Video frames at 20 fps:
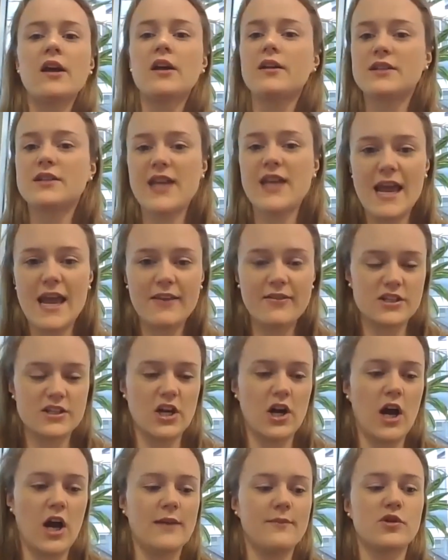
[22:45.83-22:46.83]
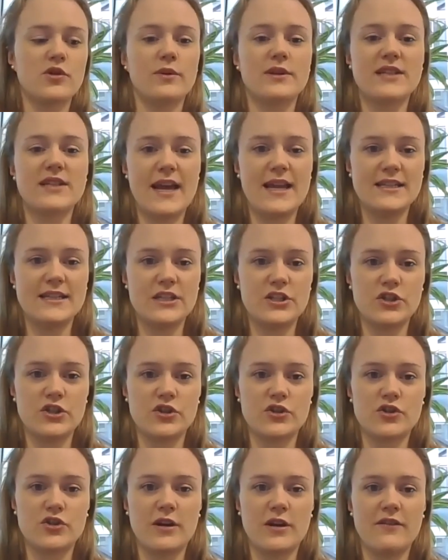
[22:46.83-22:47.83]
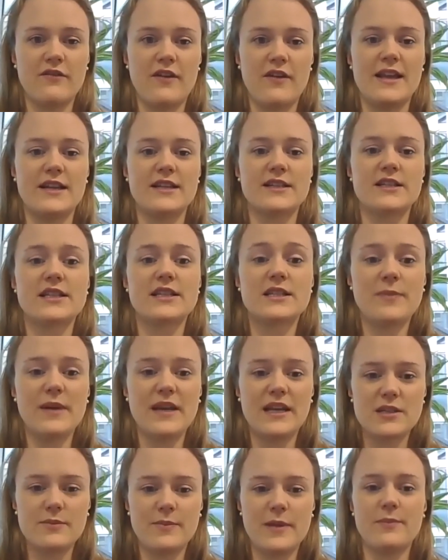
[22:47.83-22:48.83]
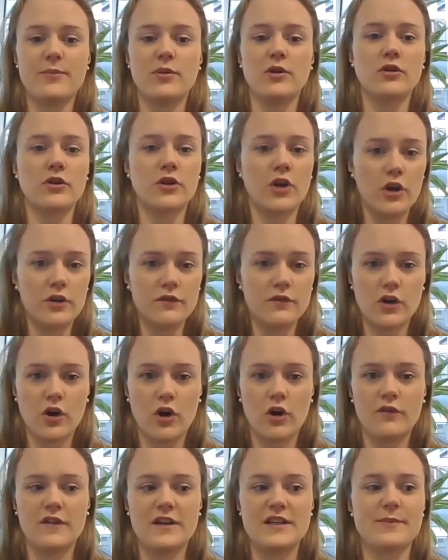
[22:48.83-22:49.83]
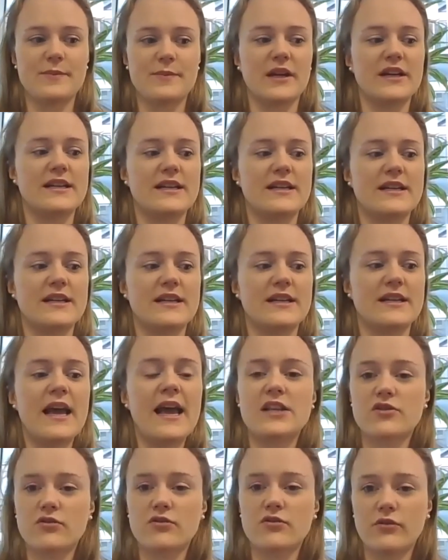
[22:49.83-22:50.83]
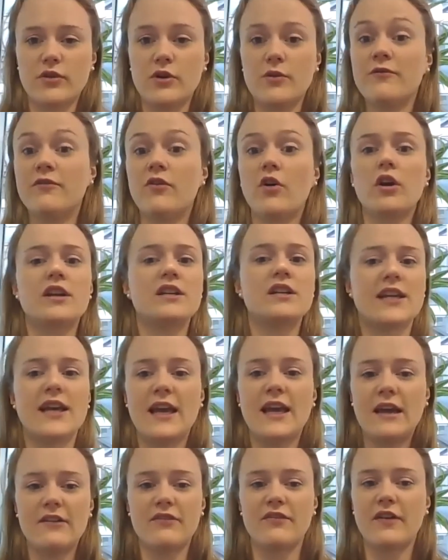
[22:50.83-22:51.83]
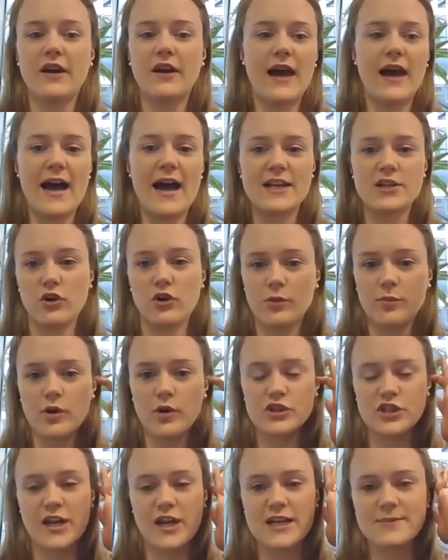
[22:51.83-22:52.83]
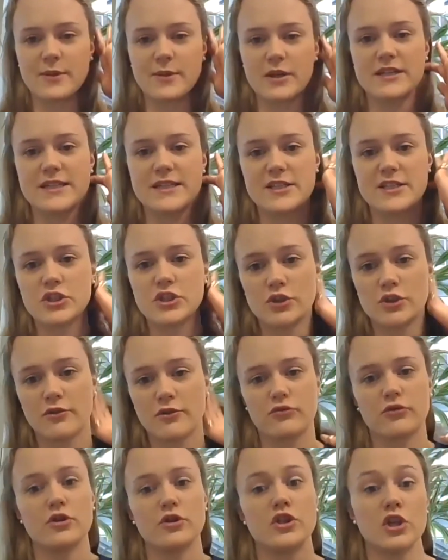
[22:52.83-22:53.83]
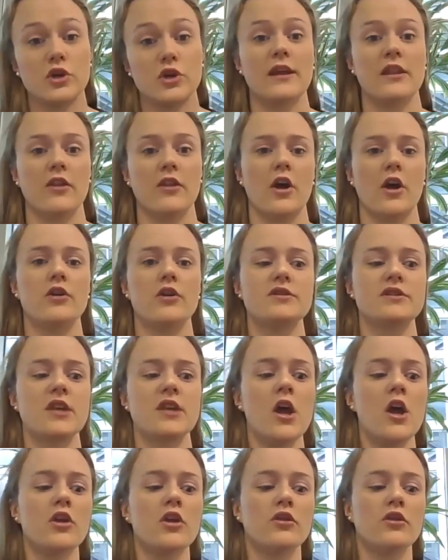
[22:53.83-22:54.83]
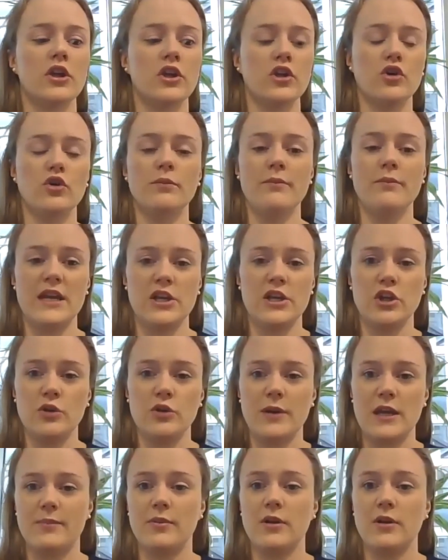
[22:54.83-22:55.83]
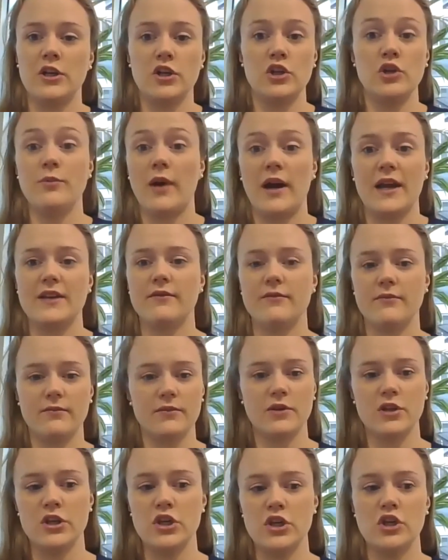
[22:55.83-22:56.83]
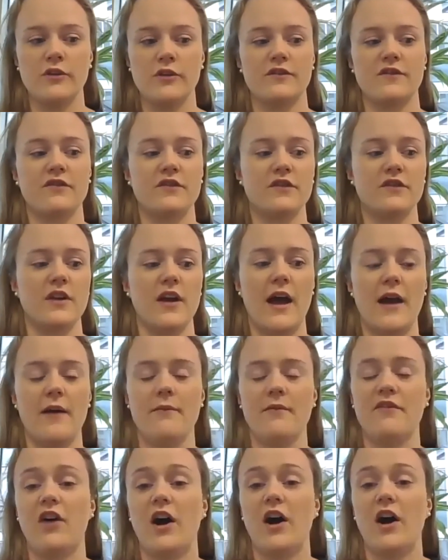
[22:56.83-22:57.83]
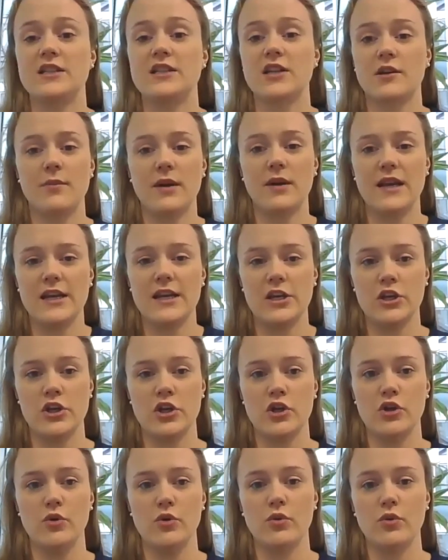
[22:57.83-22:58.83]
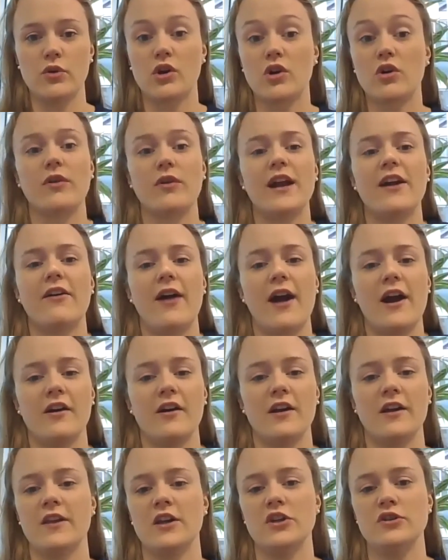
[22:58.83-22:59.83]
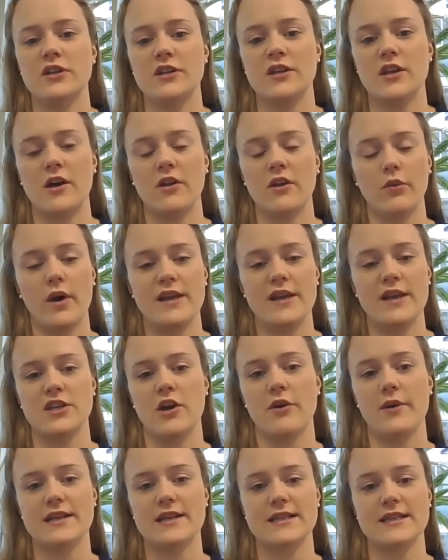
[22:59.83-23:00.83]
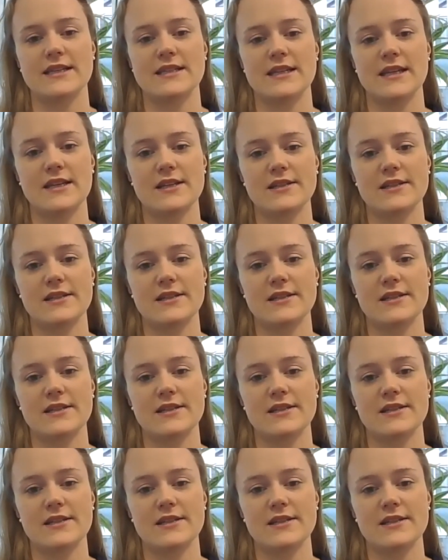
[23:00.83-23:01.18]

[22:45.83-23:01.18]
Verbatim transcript: take the time to attend industry events, speak to people, go for coffees because it's through volunteer for ad hoc projects because it's through doing those that you'll meet new people and you might new, um, find a completely new career area that you didn't otherwise know existed.